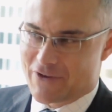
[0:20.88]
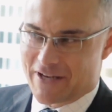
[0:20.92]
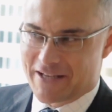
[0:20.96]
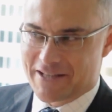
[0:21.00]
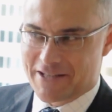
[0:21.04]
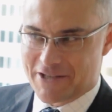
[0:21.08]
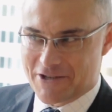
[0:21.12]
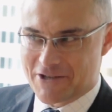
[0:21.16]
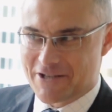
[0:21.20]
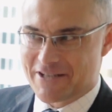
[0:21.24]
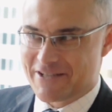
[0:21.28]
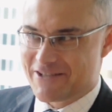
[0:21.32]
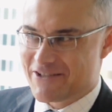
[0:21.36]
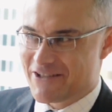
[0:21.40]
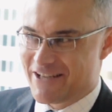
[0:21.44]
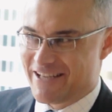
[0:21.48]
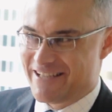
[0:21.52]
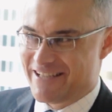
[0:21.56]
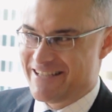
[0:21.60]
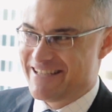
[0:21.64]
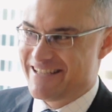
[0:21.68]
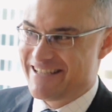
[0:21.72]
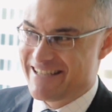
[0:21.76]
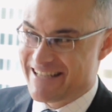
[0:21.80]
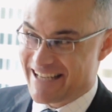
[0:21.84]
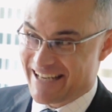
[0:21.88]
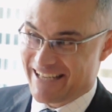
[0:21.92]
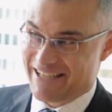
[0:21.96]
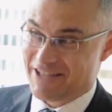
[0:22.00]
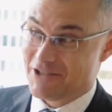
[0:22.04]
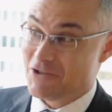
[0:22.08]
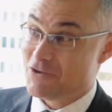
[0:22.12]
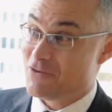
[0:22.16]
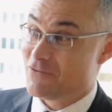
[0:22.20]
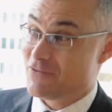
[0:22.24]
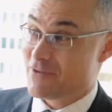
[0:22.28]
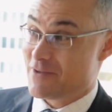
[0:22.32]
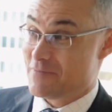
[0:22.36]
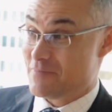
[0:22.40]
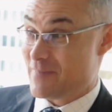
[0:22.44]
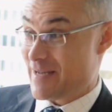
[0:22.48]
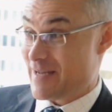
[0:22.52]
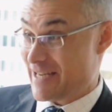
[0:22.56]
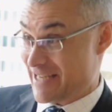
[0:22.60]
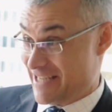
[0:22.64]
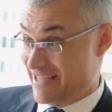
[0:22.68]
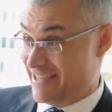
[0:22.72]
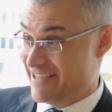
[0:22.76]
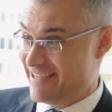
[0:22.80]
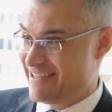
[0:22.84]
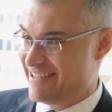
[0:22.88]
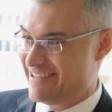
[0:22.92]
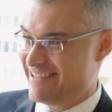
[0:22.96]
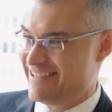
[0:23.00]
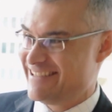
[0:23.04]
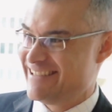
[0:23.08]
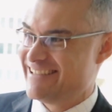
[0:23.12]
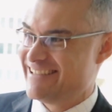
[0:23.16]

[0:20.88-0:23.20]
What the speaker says: Frankly, I decided to study law for the money.